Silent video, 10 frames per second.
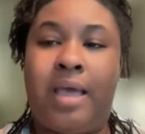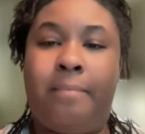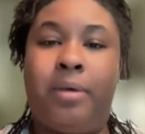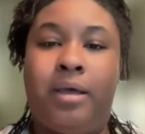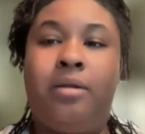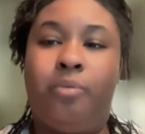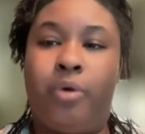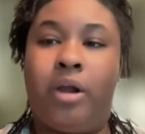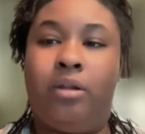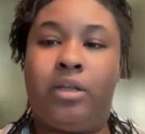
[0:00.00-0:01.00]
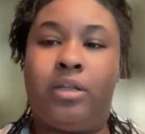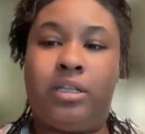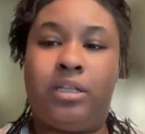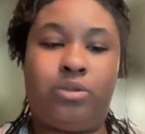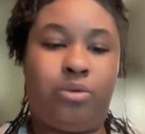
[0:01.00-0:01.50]
that, but we are
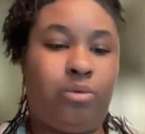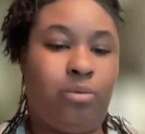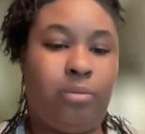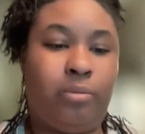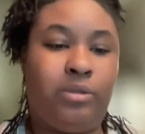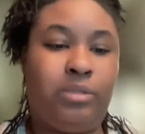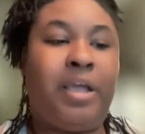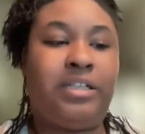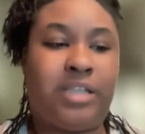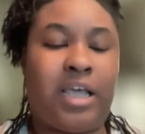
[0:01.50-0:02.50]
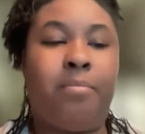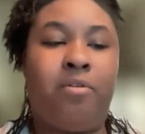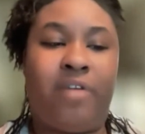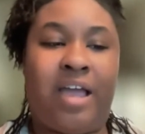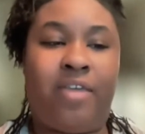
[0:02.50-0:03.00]
looking into spaces that can
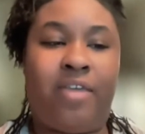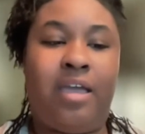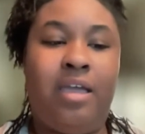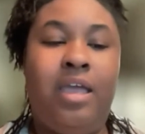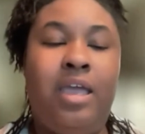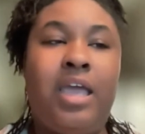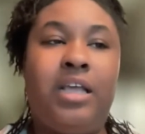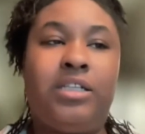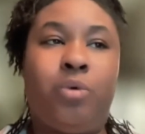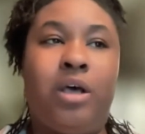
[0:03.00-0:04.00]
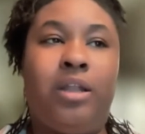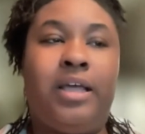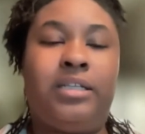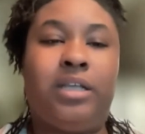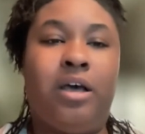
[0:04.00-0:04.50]
provide that, as well
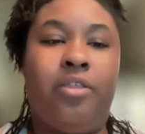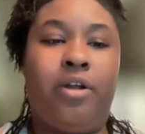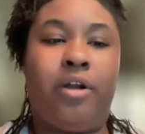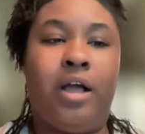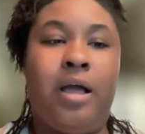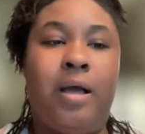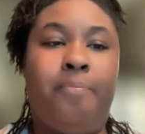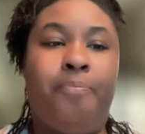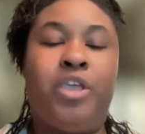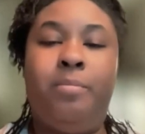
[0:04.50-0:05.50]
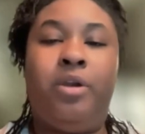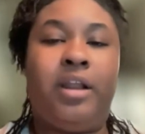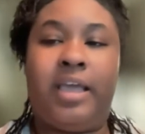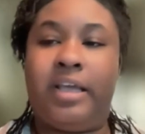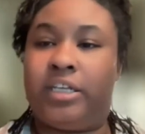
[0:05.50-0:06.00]
as other
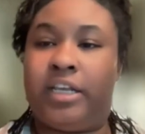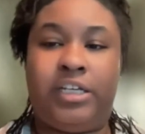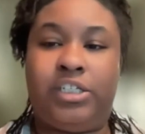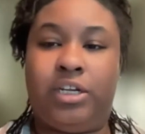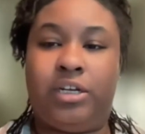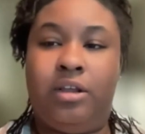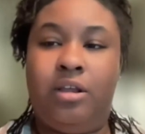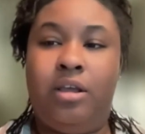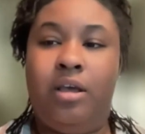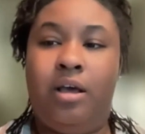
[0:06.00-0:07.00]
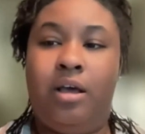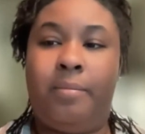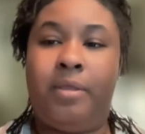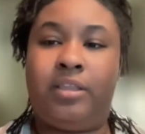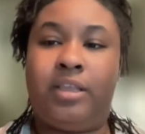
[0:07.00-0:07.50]
community education
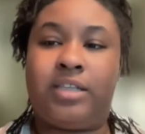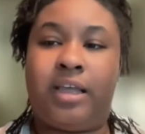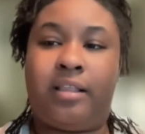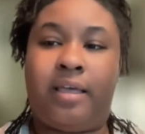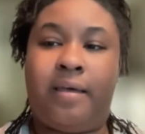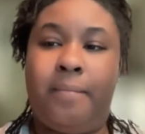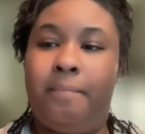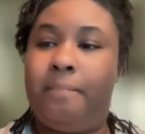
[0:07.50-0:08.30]
and things like that.